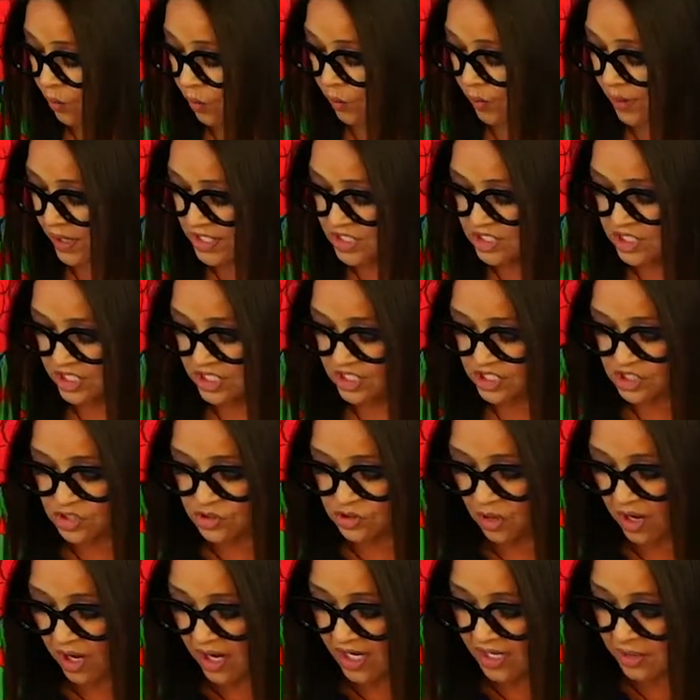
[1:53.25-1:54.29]
which is
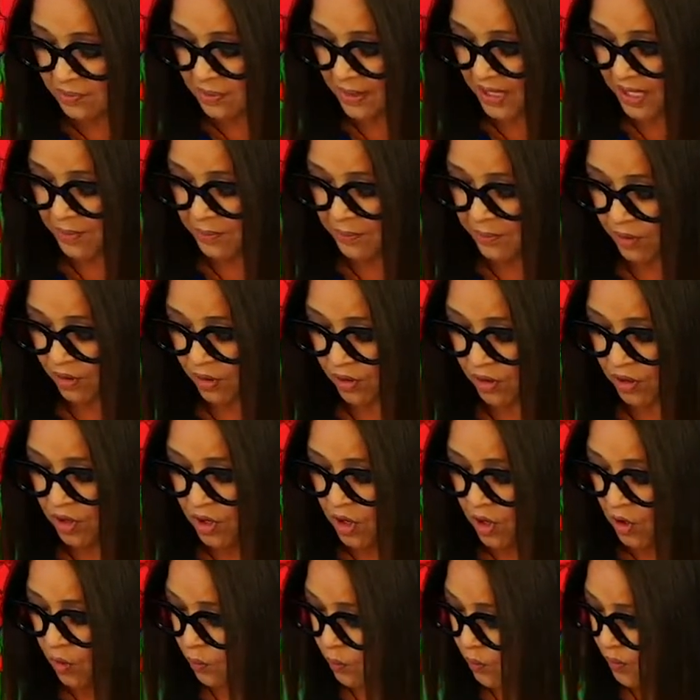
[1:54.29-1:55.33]
drawing paper
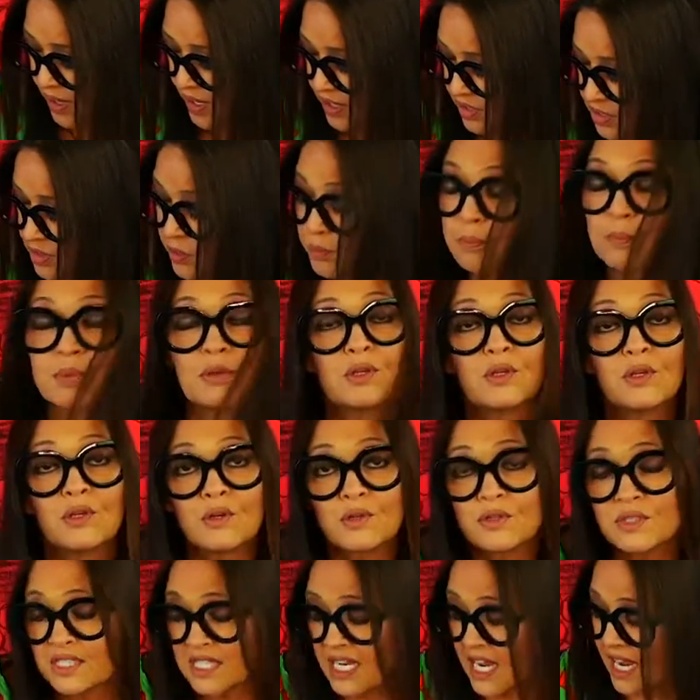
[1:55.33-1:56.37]
with
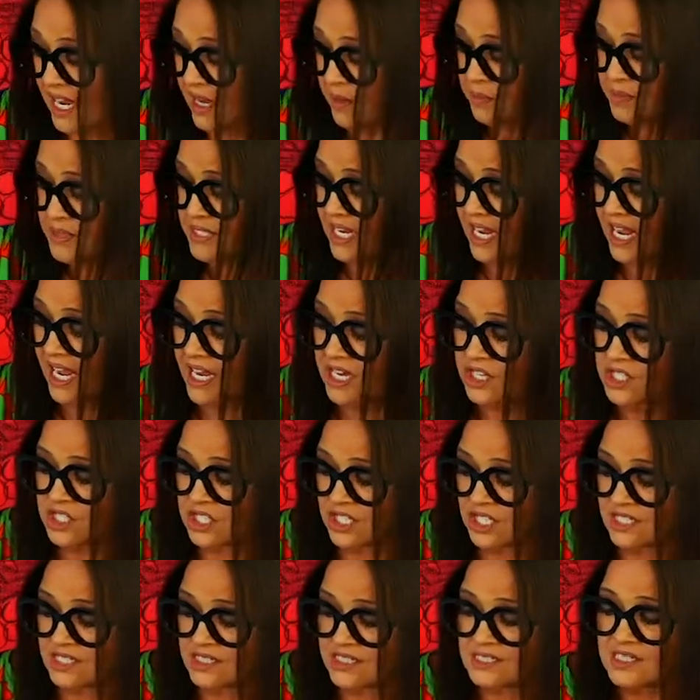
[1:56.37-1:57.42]
blue taped
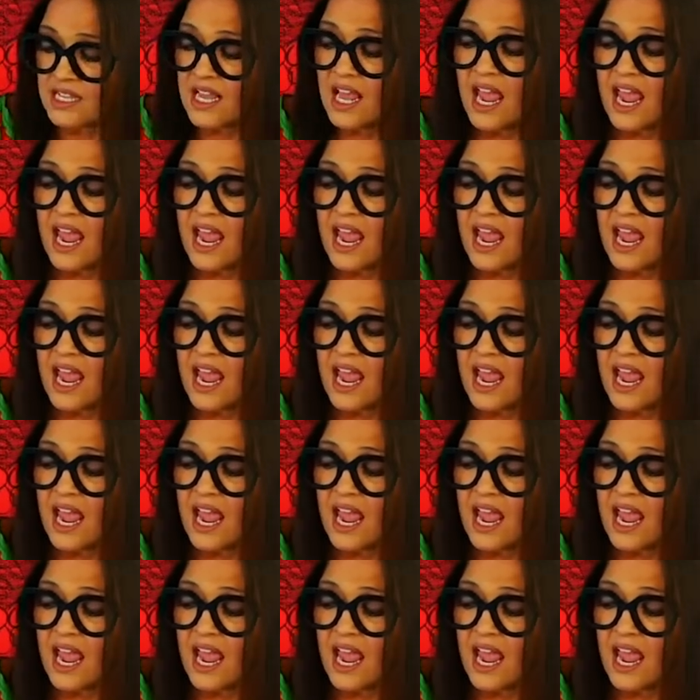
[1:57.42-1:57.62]
edges.